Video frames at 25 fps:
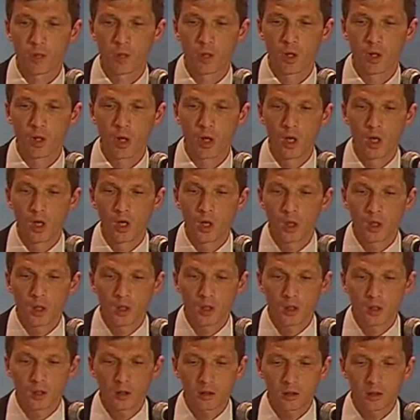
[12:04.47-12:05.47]
can be
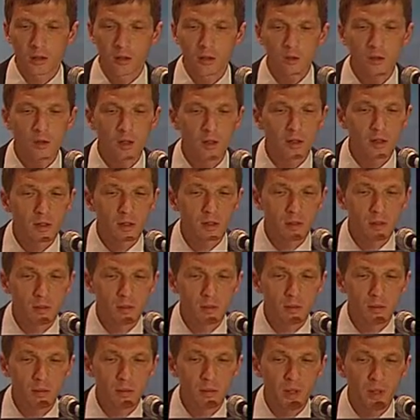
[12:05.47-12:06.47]
done using the
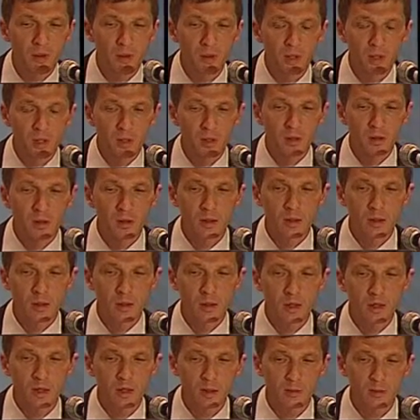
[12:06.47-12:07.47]
StereoMeasure.
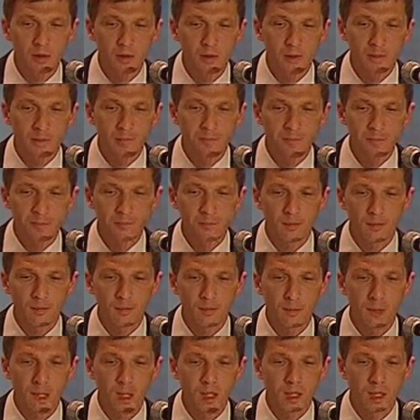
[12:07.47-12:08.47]
Here on the
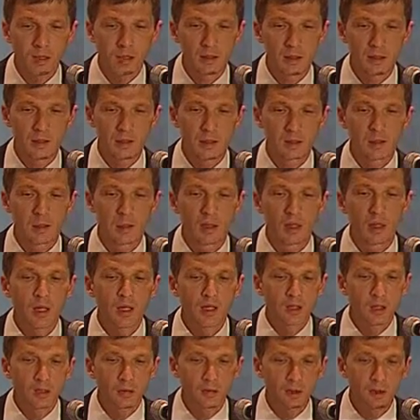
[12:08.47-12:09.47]
left, you can see an
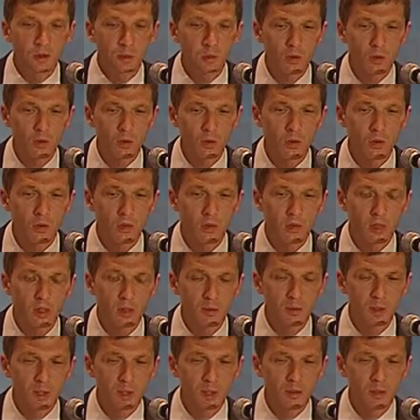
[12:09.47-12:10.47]
example,
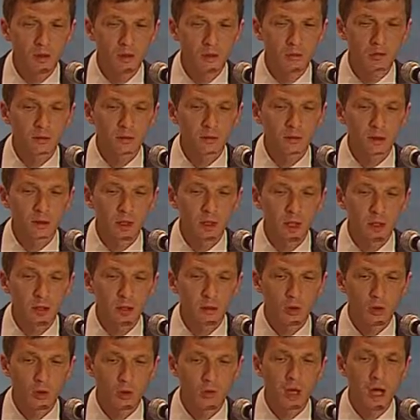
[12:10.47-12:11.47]
a colored
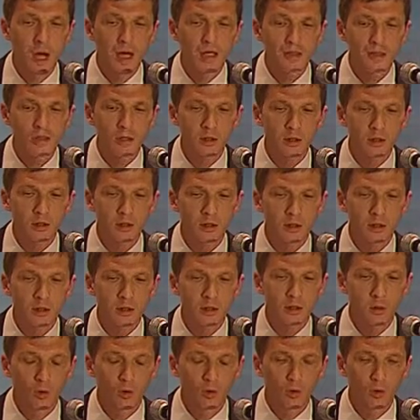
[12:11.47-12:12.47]
image
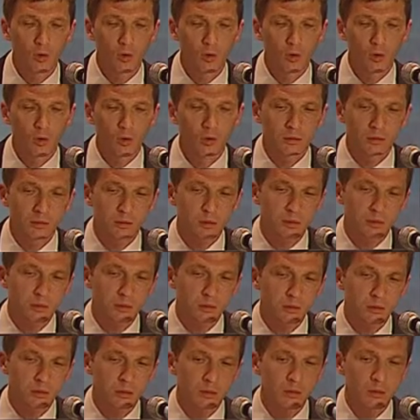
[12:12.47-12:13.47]
where one
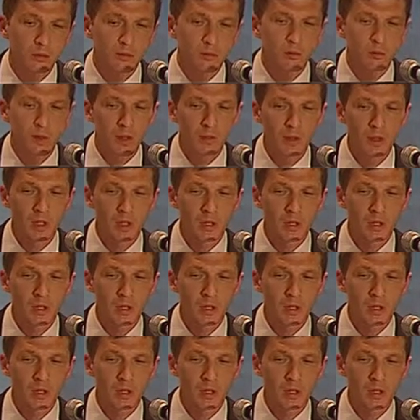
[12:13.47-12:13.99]
contour